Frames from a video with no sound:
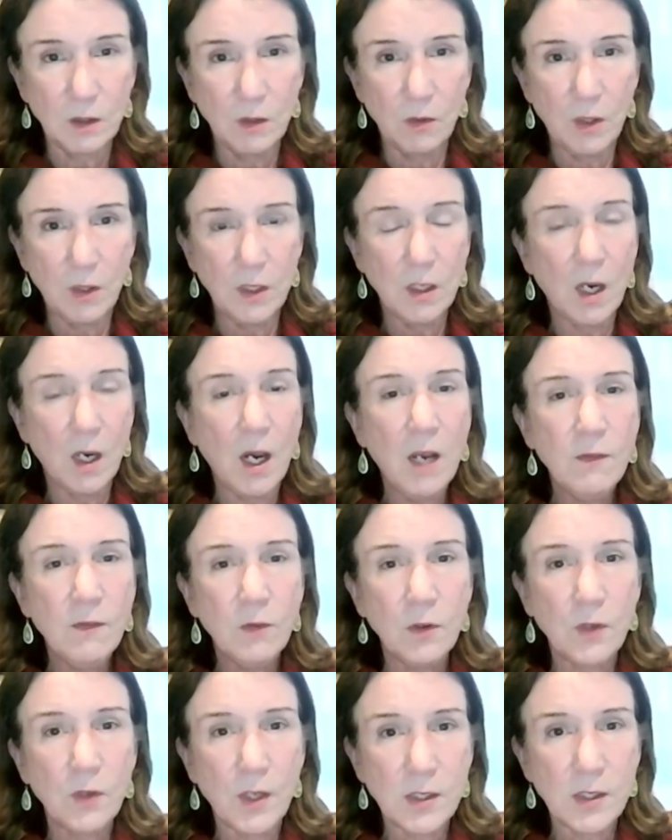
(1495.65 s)
All right, I've
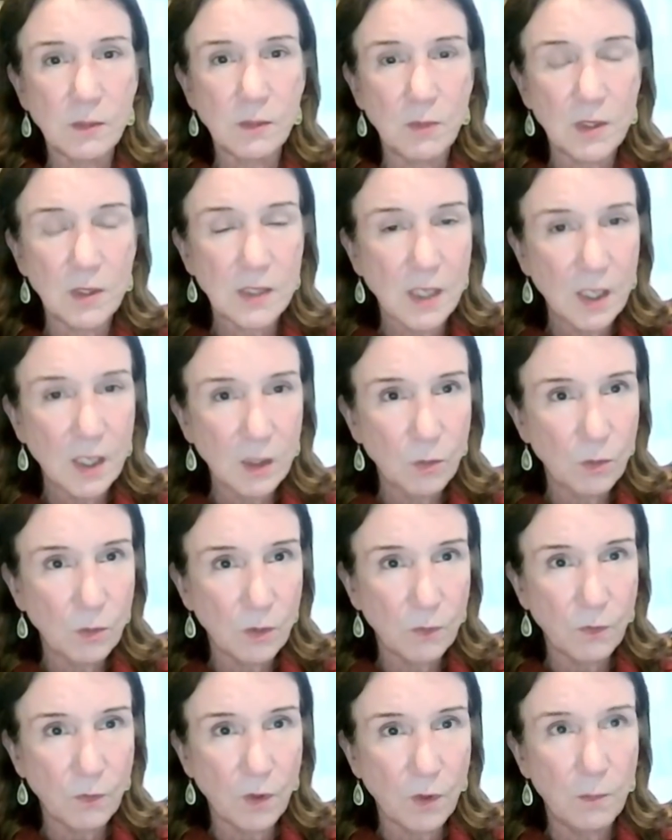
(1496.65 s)
heard estimates
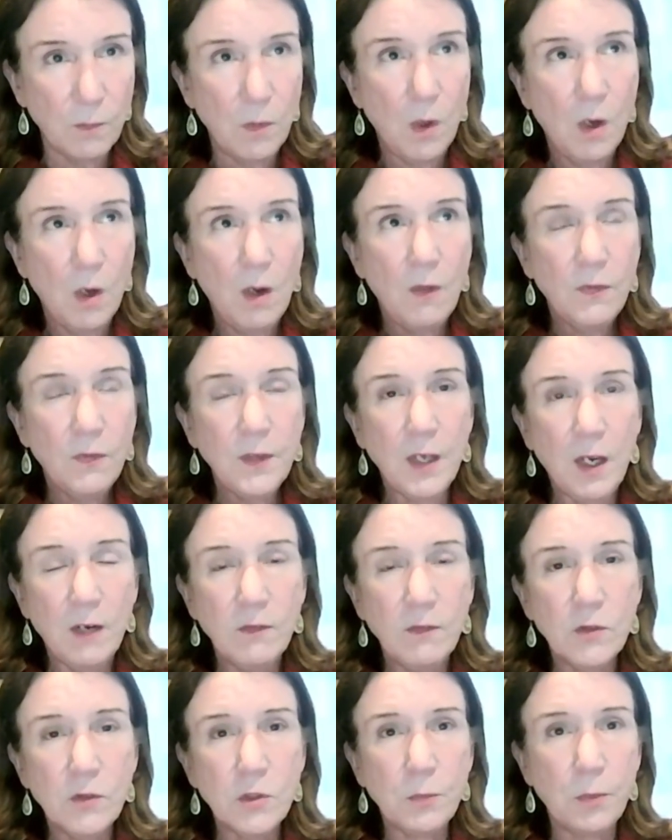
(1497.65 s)
anywhere from the
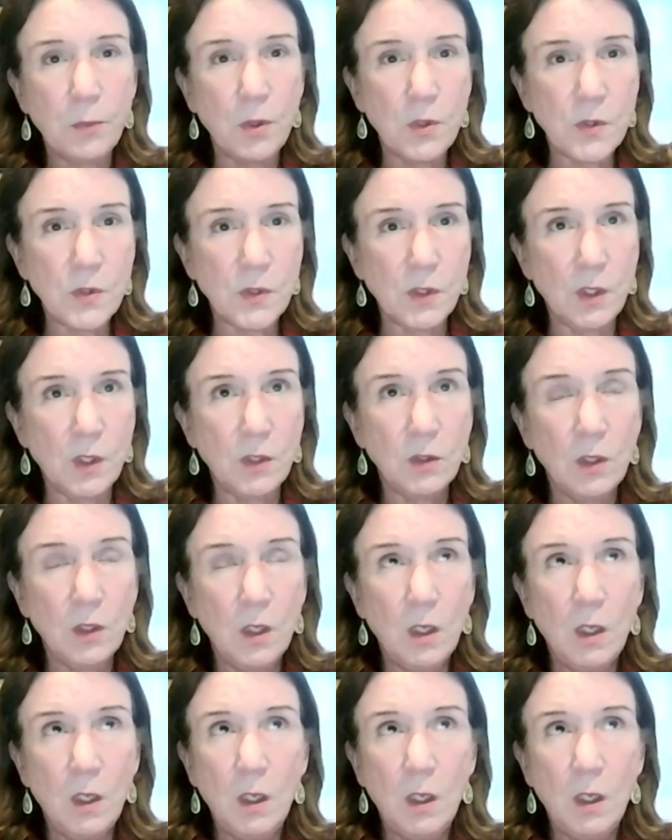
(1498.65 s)
average person